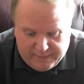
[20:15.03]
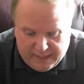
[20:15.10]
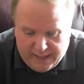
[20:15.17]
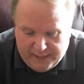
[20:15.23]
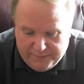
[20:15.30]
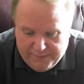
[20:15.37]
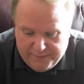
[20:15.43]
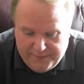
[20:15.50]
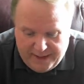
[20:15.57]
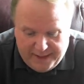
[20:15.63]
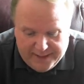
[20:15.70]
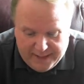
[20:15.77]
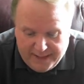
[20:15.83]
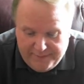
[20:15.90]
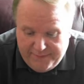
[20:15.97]
He
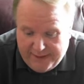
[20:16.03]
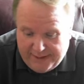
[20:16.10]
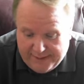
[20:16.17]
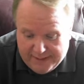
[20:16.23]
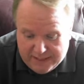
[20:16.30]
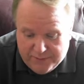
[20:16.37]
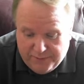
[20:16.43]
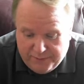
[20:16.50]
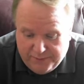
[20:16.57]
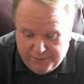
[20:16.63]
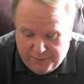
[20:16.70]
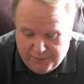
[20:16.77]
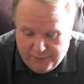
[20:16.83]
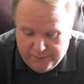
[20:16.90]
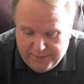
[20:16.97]
found this one
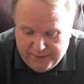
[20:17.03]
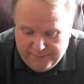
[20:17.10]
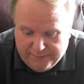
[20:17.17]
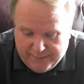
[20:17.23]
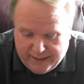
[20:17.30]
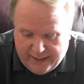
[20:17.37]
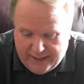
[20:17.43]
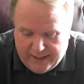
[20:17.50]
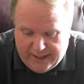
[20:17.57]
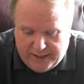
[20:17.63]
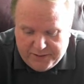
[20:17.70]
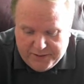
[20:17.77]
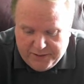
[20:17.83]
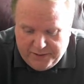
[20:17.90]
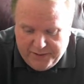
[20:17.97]
for me.
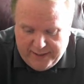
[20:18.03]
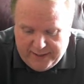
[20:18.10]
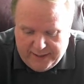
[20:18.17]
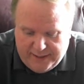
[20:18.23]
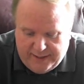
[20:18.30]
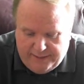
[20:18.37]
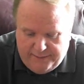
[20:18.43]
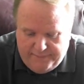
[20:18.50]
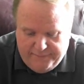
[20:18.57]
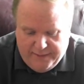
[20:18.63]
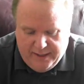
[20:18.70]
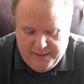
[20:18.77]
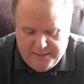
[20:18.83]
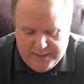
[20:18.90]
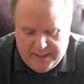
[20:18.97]
I'll show it now.
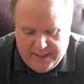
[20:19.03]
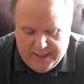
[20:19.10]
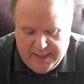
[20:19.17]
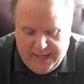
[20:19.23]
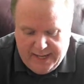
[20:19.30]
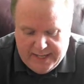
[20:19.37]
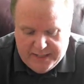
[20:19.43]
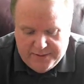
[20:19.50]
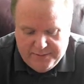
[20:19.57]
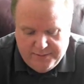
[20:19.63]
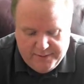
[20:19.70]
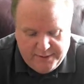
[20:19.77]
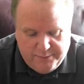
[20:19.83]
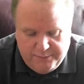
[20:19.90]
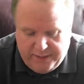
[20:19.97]
It was in a case
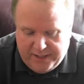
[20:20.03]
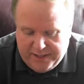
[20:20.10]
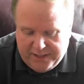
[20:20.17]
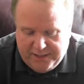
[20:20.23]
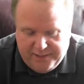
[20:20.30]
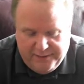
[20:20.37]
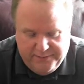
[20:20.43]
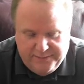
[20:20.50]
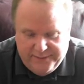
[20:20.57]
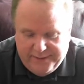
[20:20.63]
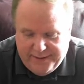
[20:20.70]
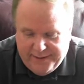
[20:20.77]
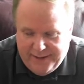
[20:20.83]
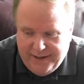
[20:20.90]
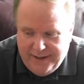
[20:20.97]
with a bunch of
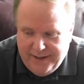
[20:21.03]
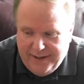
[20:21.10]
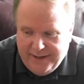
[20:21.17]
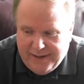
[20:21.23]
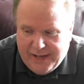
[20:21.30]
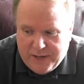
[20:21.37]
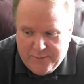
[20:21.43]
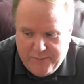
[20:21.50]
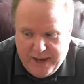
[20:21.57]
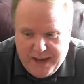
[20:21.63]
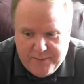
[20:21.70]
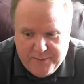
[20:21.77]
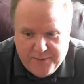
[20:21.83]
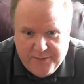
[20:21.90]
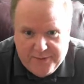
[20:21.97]
like
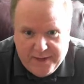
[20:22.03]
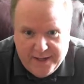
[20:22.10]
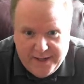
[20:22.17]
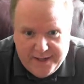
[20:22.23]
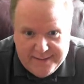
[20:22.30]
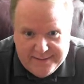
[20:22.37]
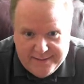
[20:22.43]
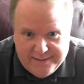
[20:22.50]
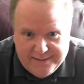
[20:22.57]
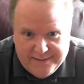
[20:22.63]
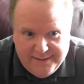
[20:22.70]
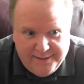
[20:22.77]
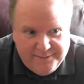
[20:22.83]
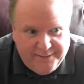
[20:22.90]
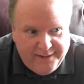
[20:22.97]
Babe Ruth cuts and
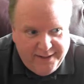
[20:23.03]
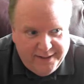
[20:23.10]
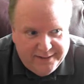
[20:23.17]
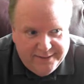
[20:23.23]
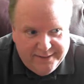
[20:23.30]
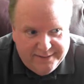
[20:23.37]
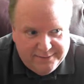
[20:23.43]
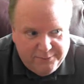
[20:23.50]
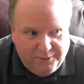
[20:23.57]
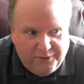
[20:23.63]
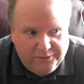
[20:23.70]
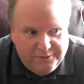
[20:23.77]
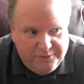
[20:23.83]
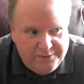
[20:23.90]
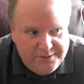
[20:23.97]
stuff like this,
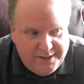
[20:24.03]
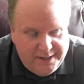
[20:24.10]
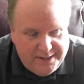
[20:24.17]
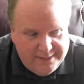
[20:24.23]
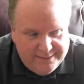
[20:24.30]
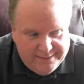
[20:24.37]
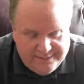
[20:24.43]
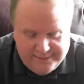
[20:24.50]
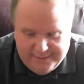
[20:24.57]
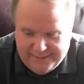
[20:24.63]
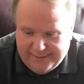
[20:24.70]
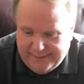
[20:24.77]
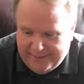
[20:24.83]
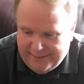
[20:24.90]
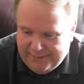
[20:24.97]
Walter
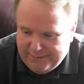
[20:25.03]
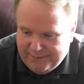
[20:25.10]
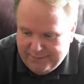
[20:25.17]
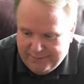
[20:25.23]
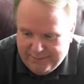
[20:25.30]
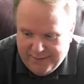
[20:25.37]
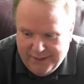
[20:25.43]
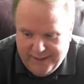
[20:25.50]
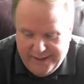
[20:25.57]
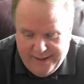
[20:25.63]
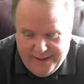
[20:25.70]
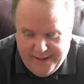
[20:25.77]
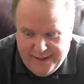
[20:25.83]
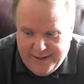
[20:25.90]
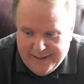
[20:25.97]
Johnson, and
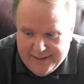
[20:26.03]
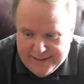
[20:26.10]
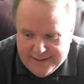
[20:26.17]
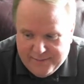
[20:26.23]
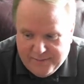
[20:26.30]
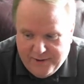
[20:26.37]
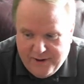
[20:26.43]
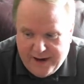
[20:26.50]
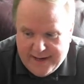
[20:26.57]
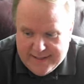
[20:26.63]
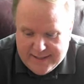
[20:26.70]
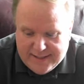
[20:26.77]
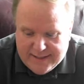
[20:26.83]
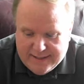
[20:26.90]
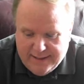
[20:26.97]
just some
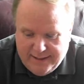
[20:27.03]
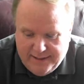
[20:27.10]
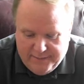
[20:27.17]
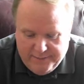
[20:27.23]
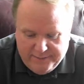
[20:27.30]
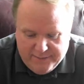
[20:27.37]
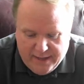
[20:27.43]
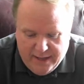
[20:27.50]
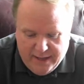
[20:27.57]
crazy stuff.